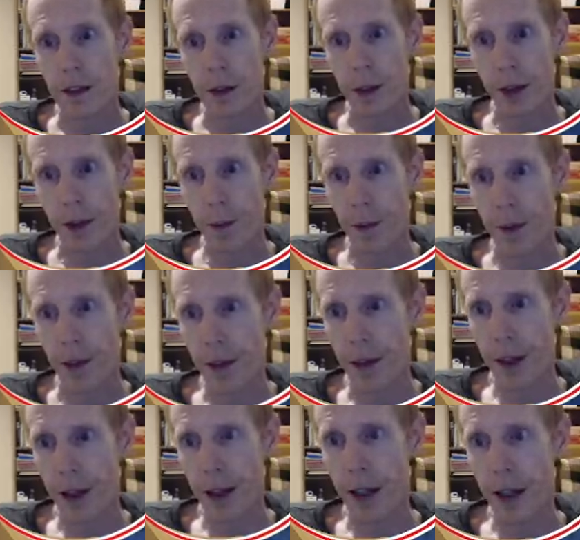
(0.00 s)
I'm
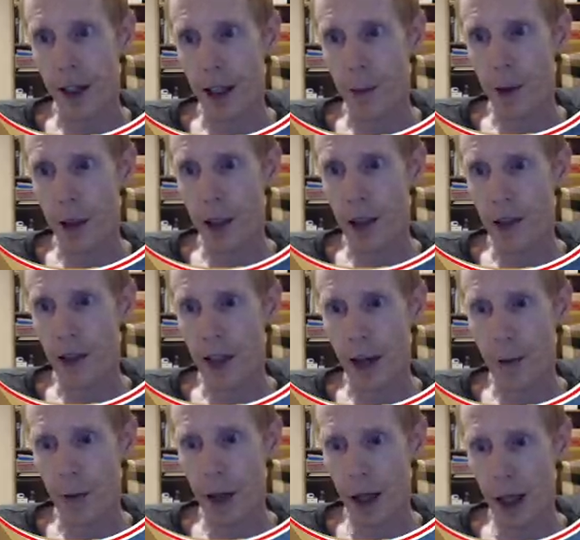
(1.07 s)
thinking I'm gonna
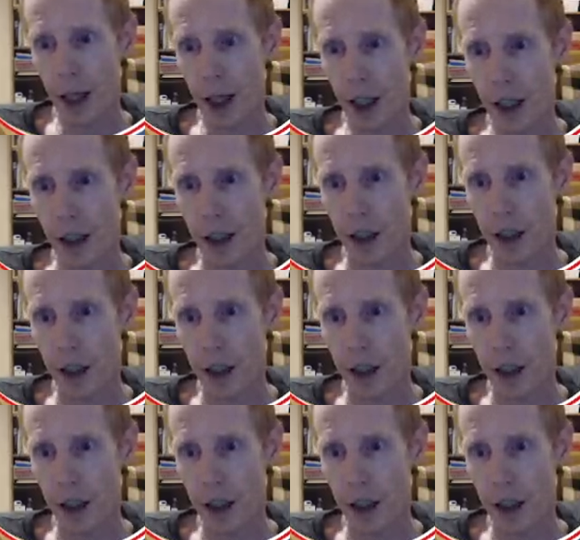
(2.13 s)
set my